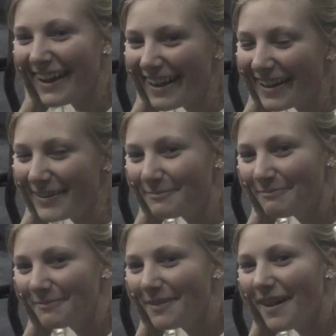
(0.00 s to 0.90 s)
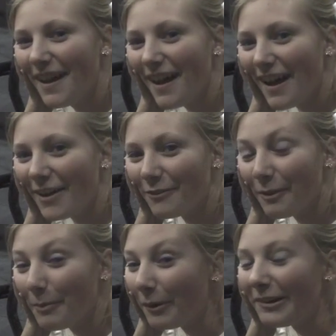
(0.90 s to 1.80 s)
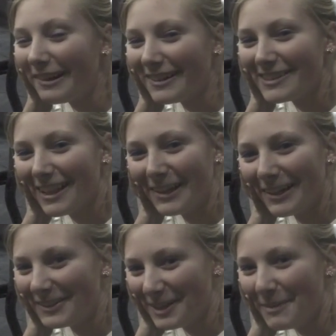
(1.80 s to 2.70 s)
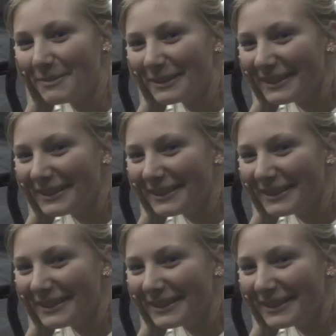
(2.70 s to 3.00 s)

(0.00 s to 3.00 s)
am reporter slash ensemble.